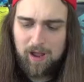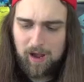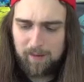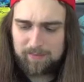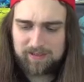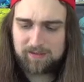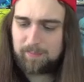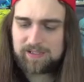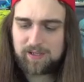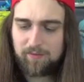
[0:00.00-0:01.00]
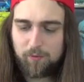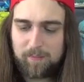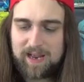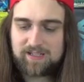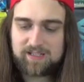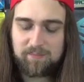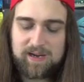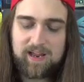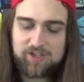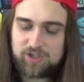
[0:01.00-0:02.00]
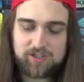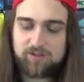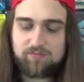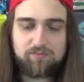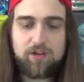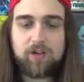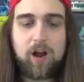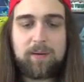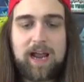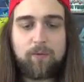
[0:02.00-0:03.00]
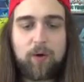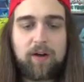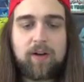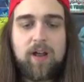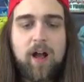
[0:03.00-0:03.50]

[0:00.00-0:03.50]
Um, it depends on the format and stuff, but yeah, that's just a good common to have around.